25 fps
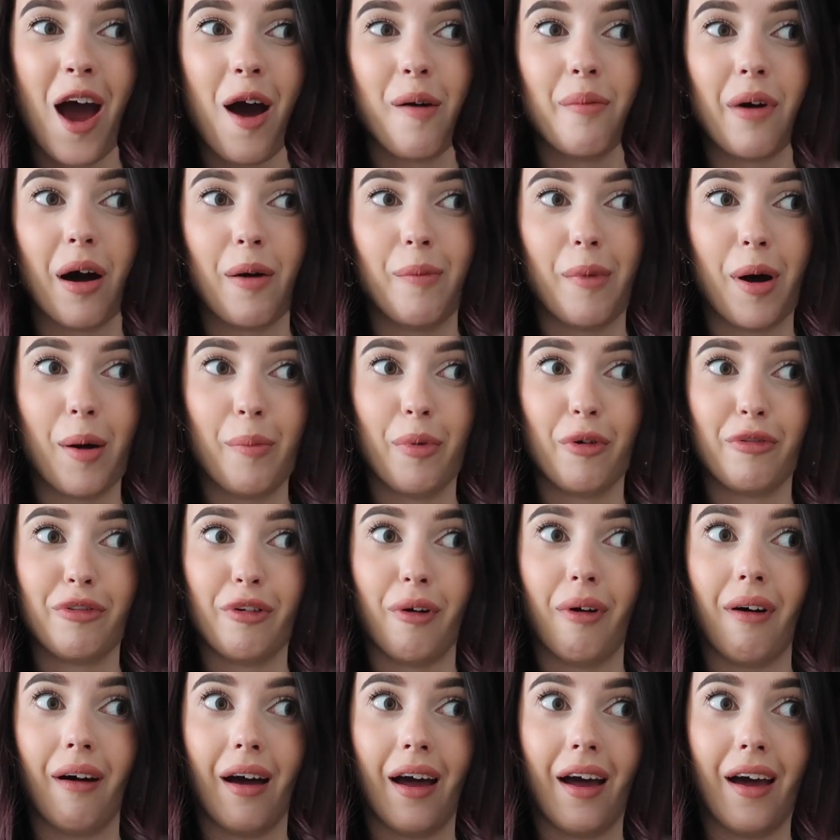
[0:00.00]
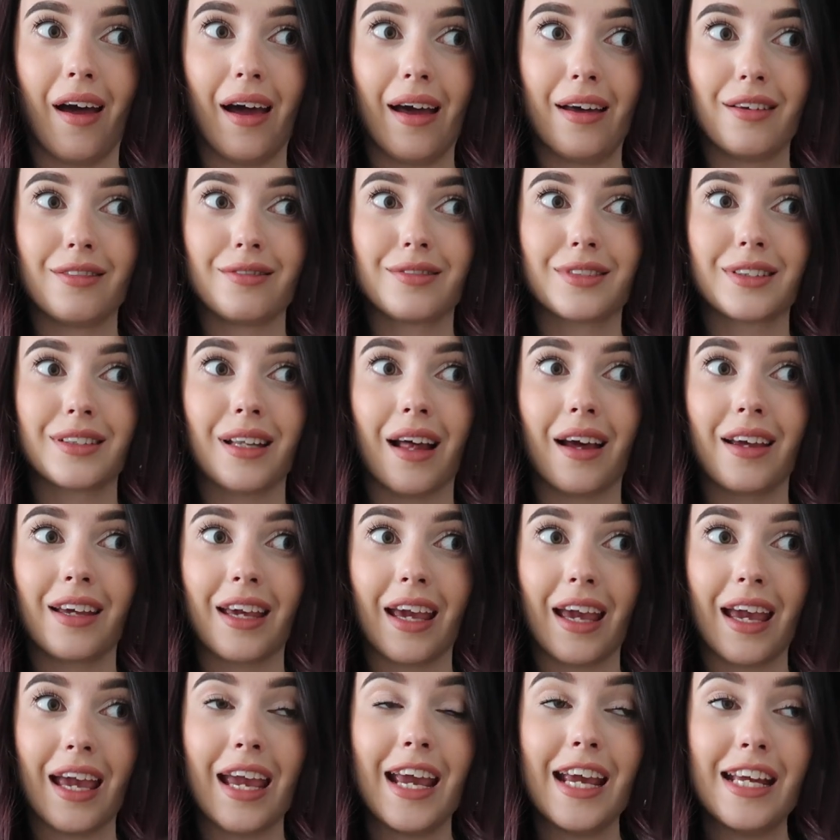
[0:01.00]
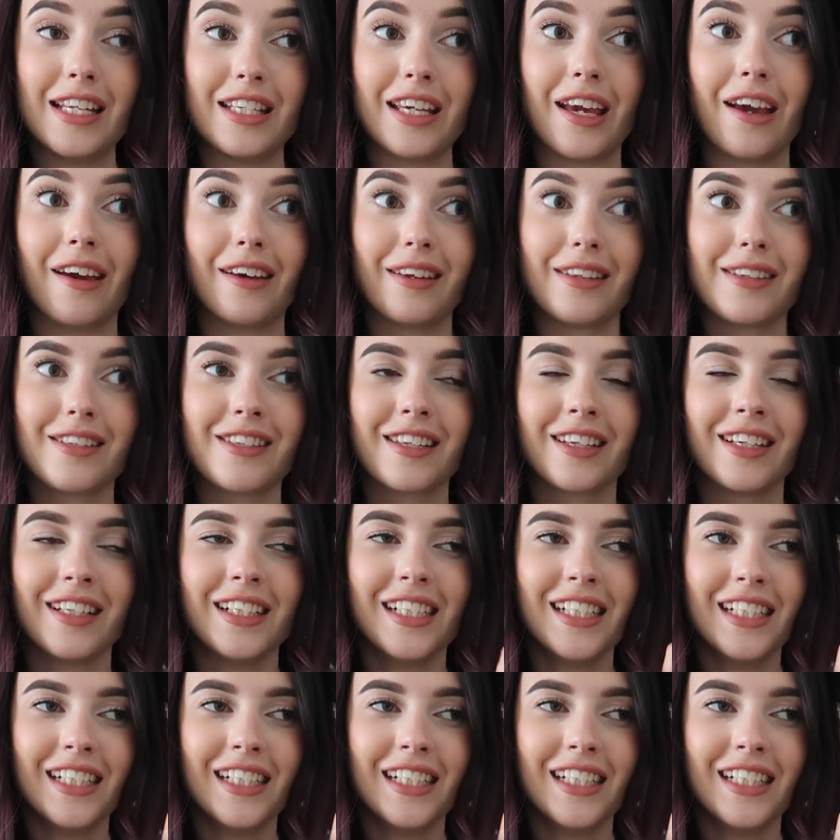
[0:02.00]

but my before hair is like hideous,